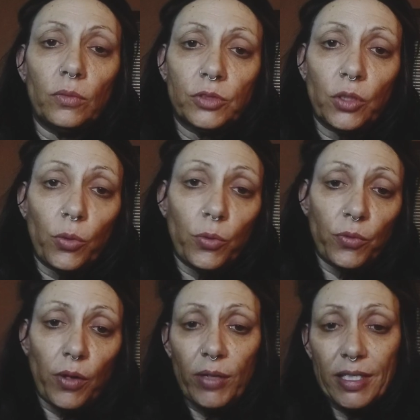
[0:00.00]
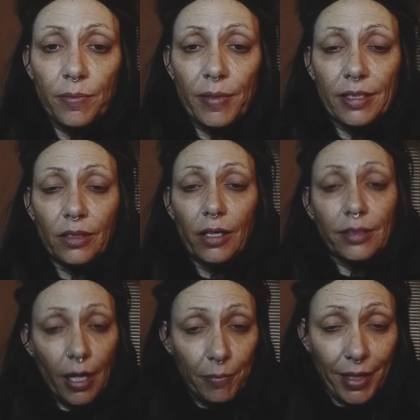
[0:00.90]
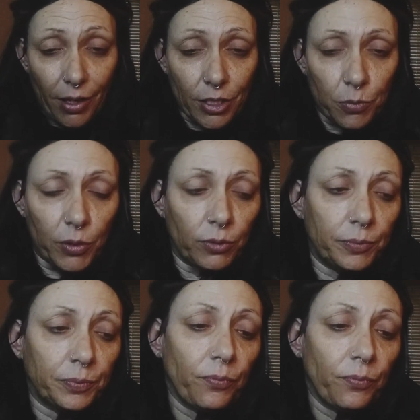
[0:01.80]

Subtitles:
So we spent a lot of time in the hospital.